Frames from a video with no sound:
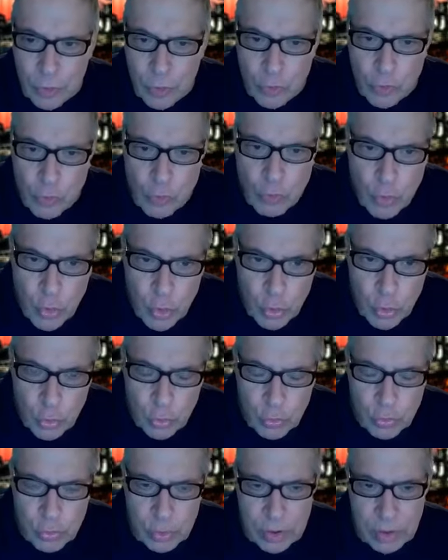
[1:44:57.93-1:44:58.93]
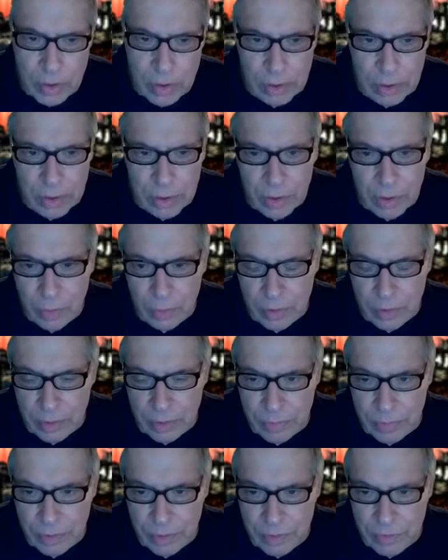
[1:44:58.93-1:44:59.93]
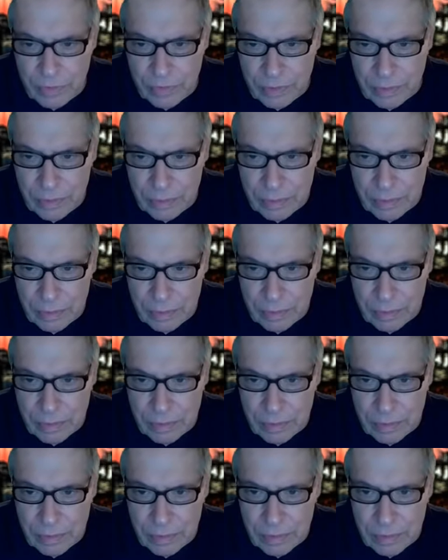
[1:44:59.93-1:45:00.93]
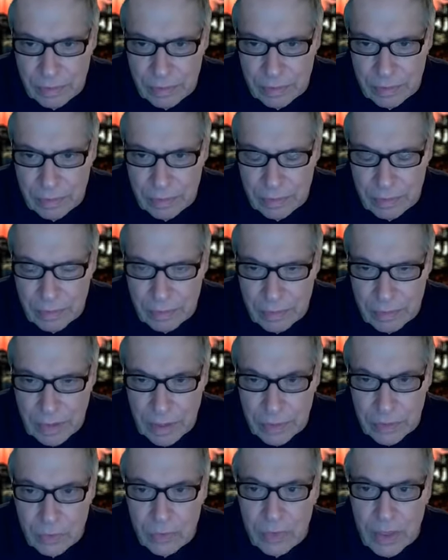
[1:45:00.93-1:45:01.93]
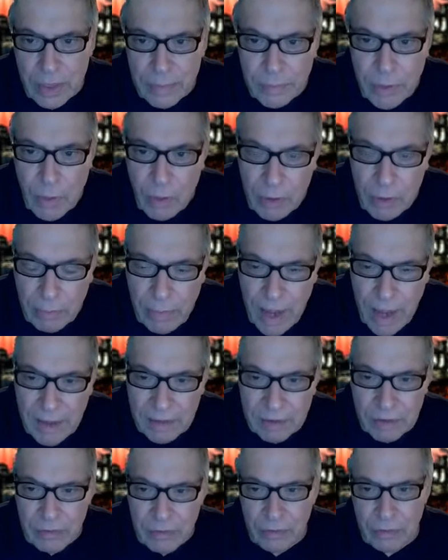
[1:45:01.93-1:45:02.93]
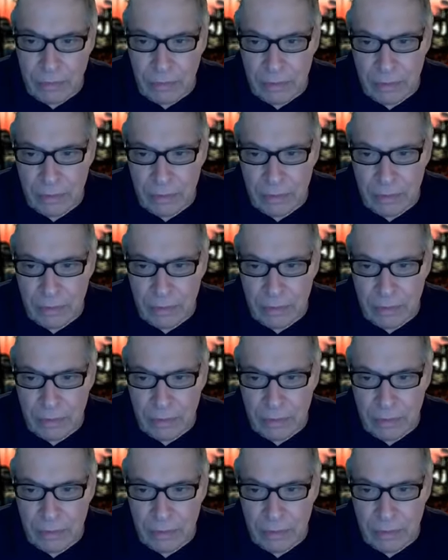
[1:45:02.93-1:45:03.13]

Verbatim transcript: rude neoliberals that you keep going back to.